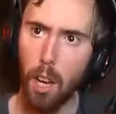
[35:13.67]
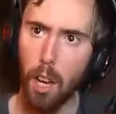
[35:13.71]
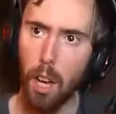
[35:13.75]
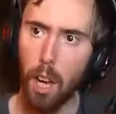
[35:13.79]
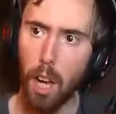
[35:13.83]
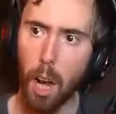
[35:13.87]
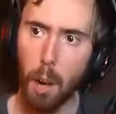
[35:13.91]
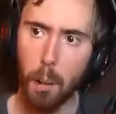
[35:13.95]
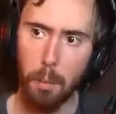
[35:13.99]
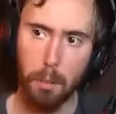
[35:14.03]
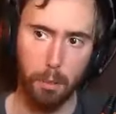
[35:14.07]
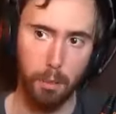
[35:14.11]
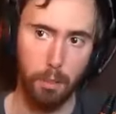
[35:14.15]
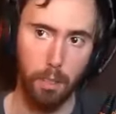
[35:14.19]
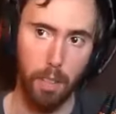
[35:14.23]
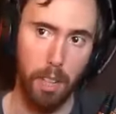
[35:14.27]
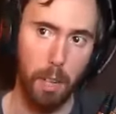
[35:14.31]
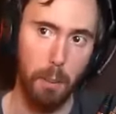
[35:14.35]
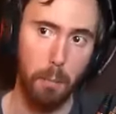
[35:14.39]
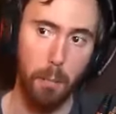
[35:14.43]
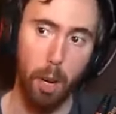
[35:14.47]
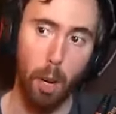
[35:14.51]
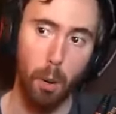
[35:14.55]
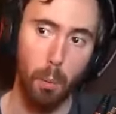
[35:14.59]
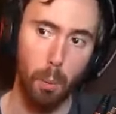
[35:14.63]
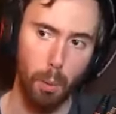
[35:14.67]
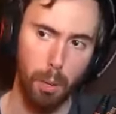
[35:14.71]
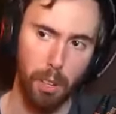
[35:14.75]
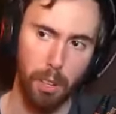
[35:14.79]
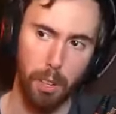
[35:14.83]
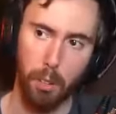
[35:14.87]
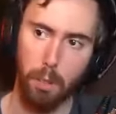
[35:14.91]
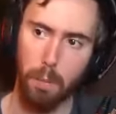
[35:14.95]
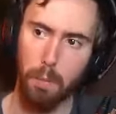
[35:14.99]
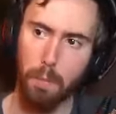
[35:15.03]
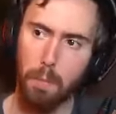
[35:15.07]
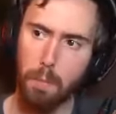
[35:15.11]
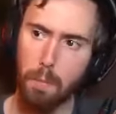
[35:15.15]
I'm just letting him know we're
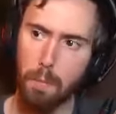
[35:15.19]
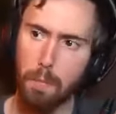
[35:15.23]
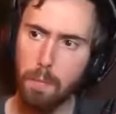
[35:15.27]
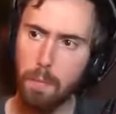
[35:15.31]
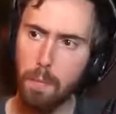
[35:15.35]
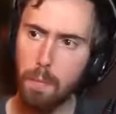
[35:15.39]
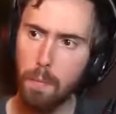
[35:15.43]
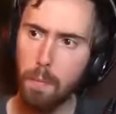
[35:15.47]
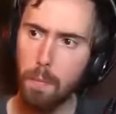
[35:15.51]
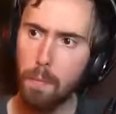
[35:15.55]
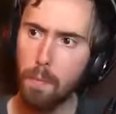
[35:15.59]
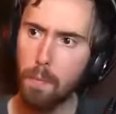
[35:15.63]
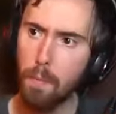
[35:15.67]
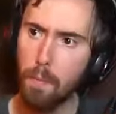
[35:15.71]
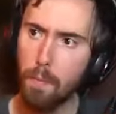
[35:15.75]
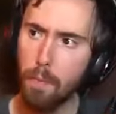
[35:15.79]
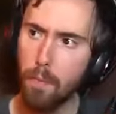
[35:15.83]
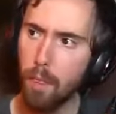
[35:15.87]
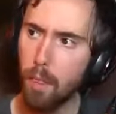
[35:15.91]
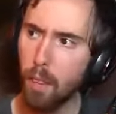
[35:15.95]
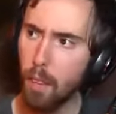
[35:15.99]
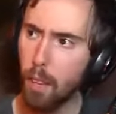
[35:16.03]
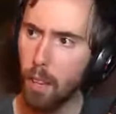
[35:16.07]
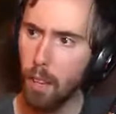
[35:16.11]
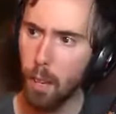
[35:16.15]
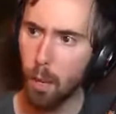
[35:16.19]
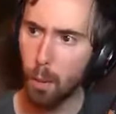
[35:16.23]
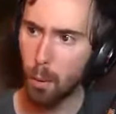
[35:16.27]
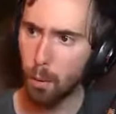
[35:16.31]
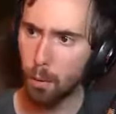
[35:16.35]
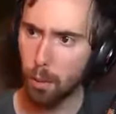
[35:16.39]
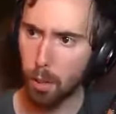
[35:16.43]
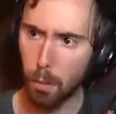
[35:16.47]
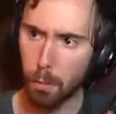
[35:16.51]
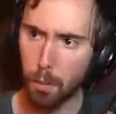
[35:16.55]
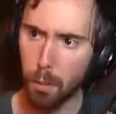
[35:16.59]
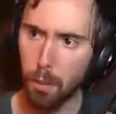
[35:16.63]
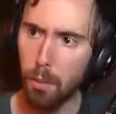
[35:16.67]
here. What's
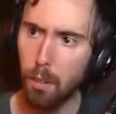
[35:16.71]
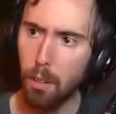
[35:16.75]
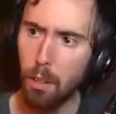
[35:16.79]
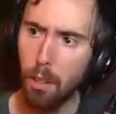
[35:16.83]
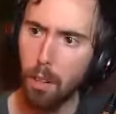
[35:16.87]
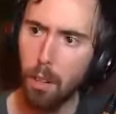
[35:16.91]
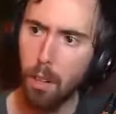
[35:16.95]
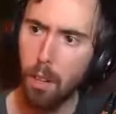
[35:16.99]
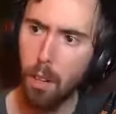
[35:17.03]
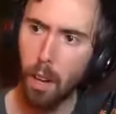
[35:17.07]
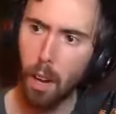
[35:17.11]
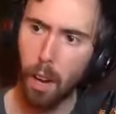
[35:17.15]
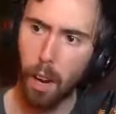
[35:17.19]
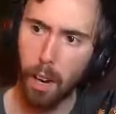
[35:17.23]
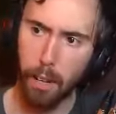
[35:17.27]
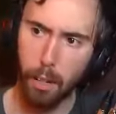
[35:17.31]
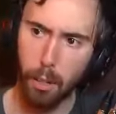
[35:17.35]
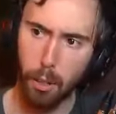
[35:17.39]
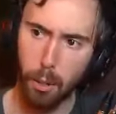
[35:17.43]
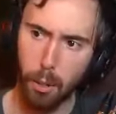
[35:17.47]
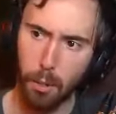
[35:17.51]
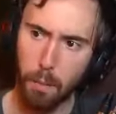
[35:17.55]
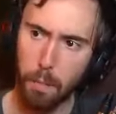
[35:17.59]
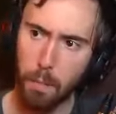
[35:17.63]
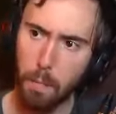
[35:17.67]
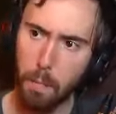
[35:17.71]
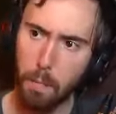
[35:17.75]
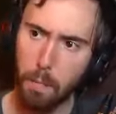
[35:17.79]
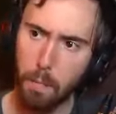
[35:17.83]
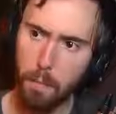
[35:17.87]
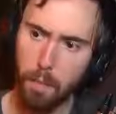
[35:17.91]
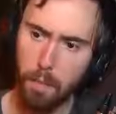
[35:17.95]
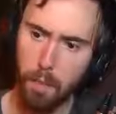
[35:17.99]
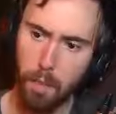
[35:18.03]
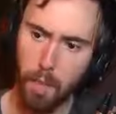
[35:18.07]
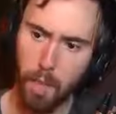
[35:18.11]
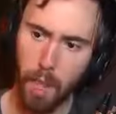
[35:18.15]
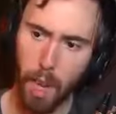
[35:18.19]
up, dude? How you doing?
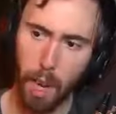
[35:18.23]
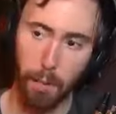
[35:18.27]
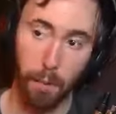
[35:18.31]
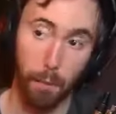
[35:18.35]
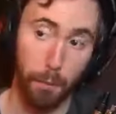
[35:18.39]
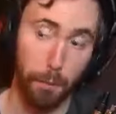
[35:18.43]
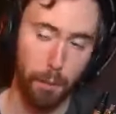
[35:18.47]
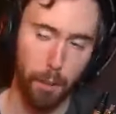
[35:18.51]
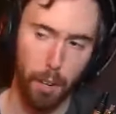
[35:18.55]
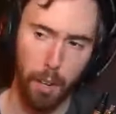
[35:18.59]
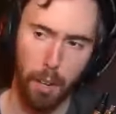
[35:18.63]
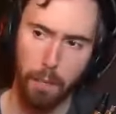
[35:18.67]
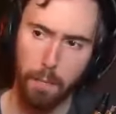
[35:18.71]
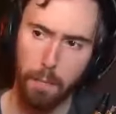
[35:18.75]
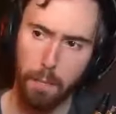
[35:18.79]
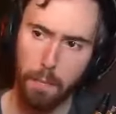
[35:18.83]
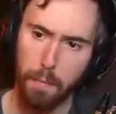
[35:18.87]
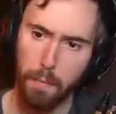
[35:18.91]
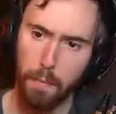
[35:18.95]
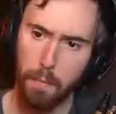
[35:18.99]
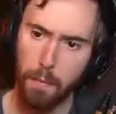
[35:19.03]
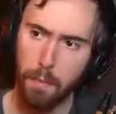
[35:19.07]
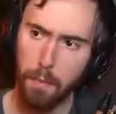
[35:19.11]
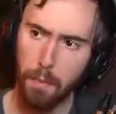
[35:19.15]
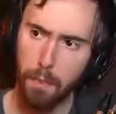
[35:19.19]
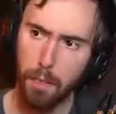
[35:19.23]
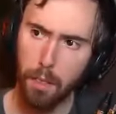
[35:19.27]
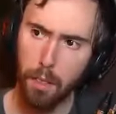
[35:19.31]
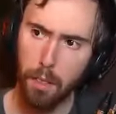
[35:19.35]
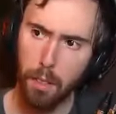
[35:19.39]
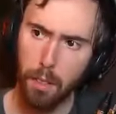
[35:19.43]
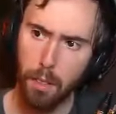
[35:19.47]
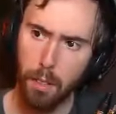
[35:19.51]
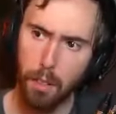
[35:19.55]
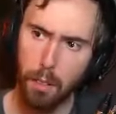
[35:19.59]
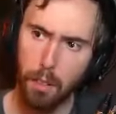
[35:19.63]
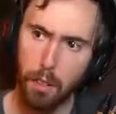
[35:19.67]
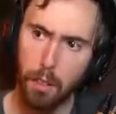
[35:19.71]
You having fun?
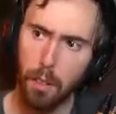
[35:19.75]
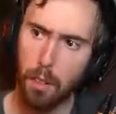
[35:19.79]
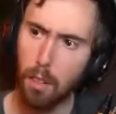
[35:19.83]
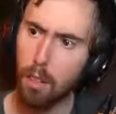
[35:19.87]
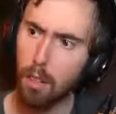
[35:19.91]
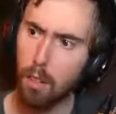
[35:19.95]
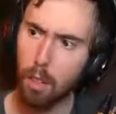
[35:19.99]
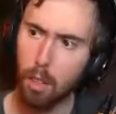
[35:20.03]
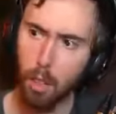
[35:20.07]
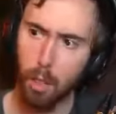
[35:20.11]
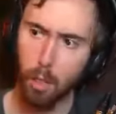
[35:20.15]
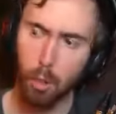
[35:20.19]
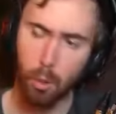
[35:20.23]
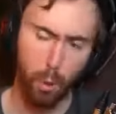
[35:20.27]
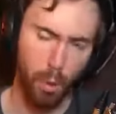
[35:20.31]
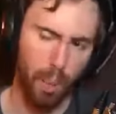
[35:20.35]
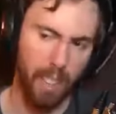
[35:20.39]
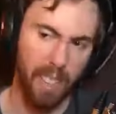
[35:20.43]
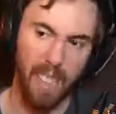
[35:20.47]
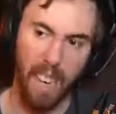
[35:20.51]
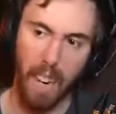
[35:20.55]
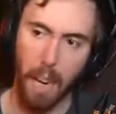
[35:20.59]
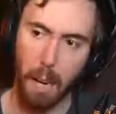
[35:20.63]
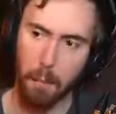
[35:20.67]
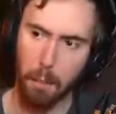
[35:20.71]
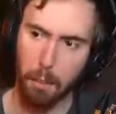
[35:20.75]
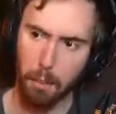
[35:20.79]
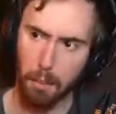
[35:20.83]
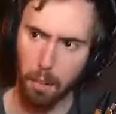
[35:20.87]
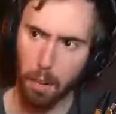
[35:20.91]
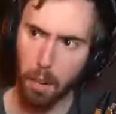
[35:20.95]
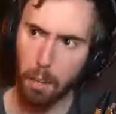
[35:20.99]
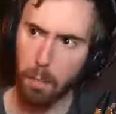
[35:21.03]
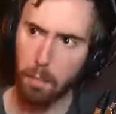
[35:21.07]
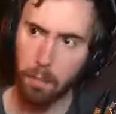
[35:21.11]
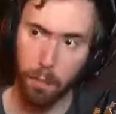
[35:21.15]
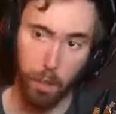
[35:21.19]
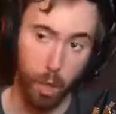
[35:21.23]
Great game, isn't it?
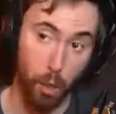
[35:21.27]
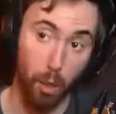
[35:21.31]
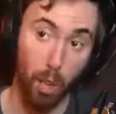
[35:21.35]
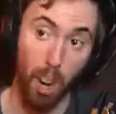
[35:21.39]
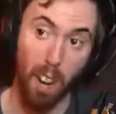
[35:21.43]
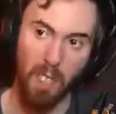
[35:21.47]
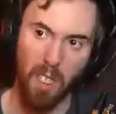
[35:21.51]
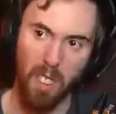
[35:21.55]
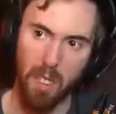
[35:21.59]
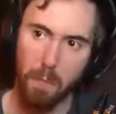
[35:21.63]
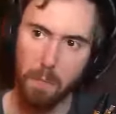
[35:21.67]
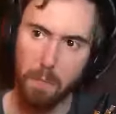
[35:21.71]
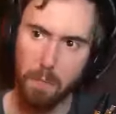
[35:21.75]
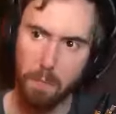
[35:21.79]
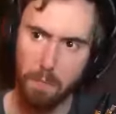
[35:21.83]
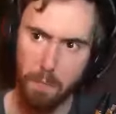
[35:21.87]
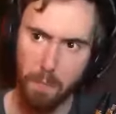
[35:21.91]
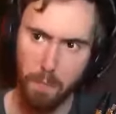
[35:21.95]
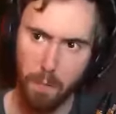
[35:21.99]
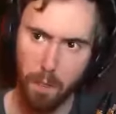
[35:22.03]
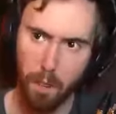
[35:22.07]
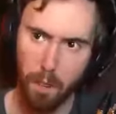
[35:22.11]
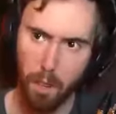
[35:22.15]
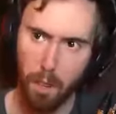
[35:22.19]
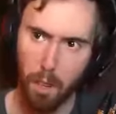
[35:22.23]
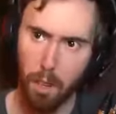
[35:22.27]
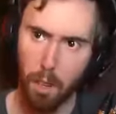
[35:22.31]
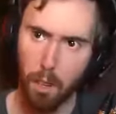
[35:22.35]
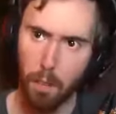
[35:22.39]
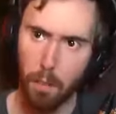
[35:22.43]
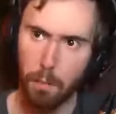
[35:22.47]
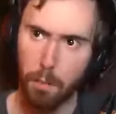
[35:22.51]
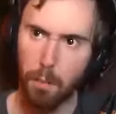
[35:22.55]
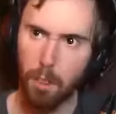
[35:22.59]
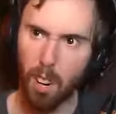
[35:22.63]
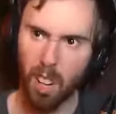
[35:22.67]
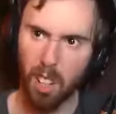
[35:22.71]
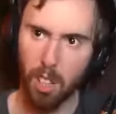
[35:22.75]
You love it.
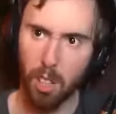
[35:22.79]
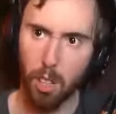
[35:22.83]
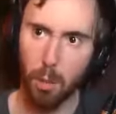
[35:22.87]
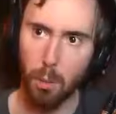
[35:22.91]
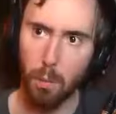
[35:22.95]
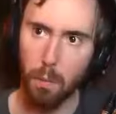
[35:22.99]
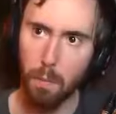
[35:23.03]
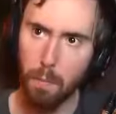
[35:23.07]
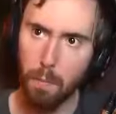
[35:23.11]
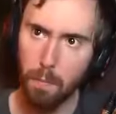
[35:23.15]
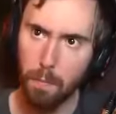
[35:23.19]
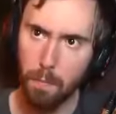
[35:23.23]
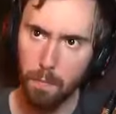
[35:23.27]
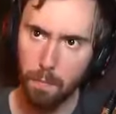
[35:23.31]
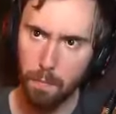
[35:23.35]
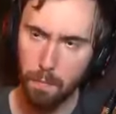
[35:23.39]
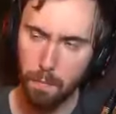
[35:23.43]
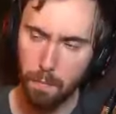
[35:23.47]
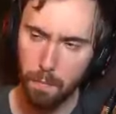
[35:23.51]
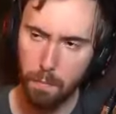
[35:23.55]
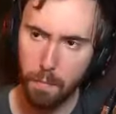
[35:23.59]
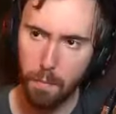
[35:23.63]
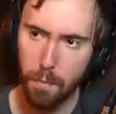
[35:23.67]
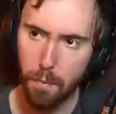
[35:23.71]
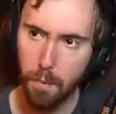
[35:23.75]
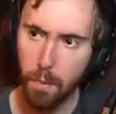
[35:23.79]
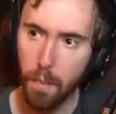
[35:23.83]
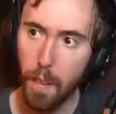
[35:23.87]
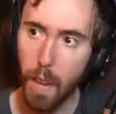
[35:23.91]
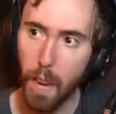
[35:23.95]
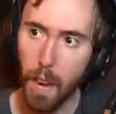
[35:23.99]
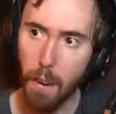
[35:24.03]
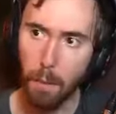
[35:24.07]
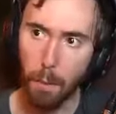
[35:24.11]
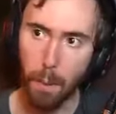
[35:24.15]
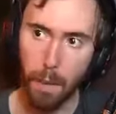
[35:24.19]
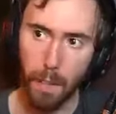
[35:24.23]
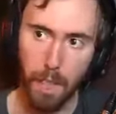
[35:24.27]
Fuck you.
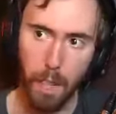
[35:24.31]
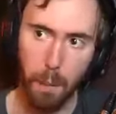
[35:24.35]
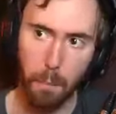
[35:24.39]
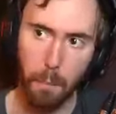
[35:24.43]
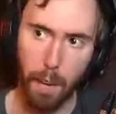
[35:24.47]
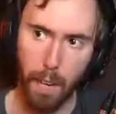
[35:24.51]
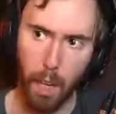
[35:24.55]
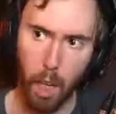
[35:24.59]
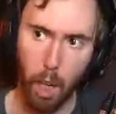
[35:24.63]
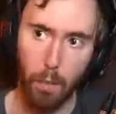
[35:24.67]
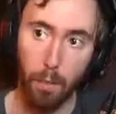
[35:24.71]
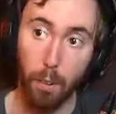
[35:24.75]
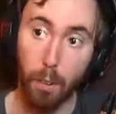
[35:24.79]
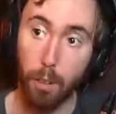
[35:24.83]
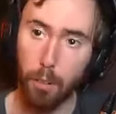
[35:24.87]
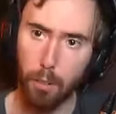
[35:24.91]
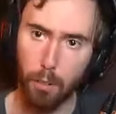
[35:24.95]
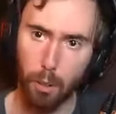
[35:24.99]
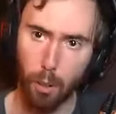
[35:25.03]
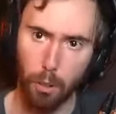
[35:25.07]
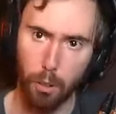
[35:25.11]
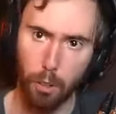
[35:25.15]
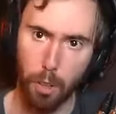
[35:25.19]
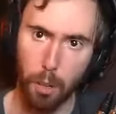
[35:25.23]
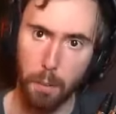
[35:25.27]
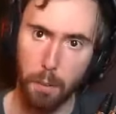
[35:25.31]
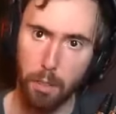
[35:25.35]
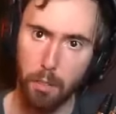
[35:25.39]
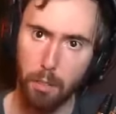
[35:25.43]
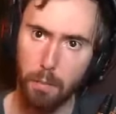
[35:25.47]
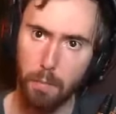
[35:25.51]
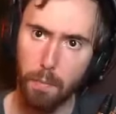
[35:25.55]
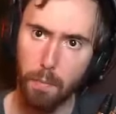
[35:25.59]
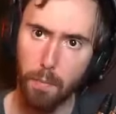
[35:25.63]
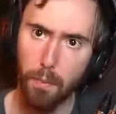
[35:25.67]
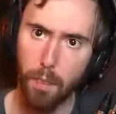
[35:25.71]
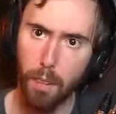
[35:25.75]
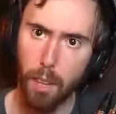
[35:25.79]
Everybody come back over and start summons.
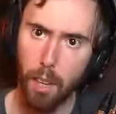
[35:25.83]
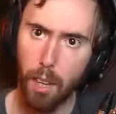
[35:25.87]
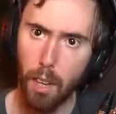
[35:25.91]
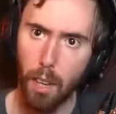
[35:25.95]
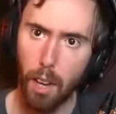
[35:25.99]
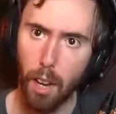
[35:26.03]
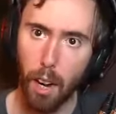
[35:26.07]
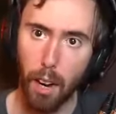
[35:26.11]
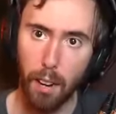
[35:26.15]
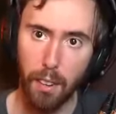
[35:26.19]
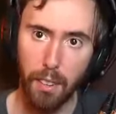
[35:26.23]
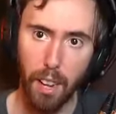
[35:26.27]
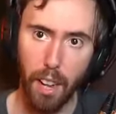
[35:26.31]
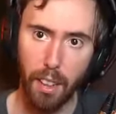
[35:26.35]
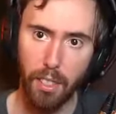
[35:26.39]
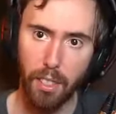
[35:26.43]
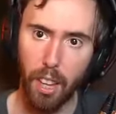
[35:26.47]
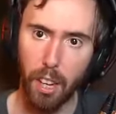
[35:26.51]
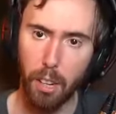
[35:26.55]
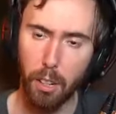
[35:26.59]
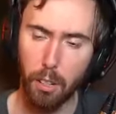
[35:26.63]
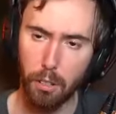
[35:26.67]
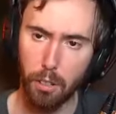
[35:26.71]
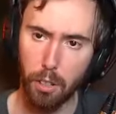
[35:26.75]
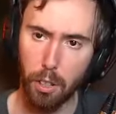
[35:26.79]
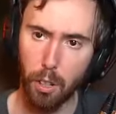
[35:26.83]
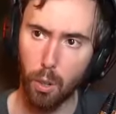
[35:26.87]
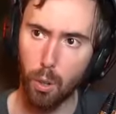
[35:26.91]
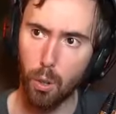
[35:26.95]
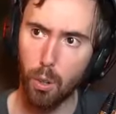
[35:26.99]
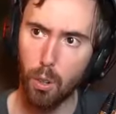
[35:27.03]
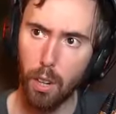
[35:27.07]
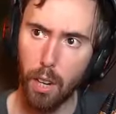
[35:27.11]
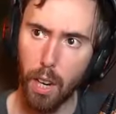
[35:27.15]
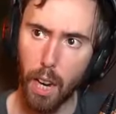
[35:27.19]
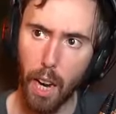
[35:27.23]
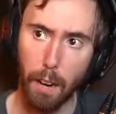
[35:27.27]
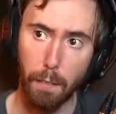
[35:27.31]
Uh, Death Knell is here.
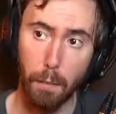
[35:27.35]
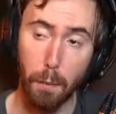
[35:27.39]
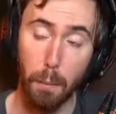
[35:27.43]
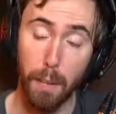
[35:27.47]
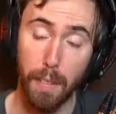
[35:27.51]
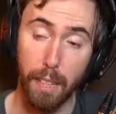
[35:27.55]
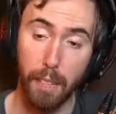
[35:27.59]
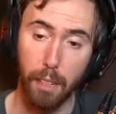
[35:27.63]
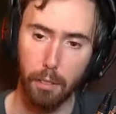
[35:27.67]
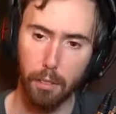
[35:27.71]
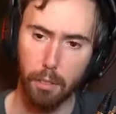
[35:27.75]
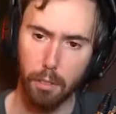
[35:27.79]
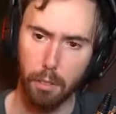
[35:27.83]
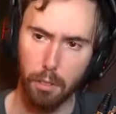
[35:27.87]
Everybody else is